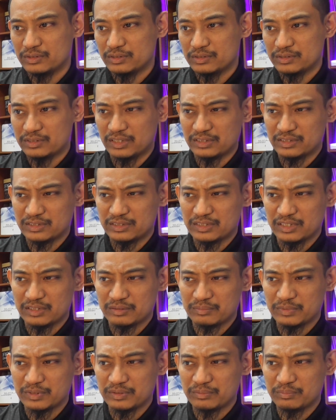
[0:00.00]
Such
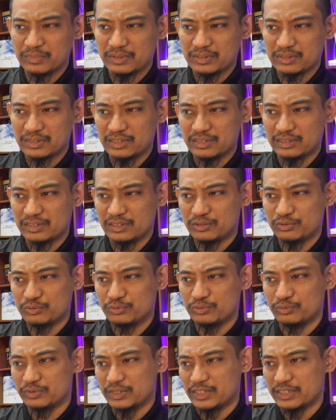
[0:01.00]
statement means little to
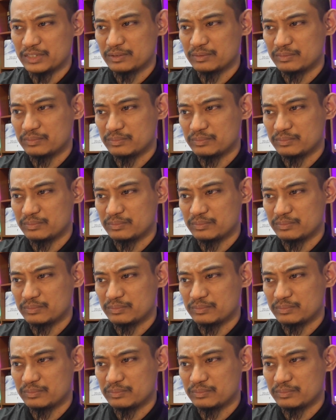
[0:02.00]
you, right?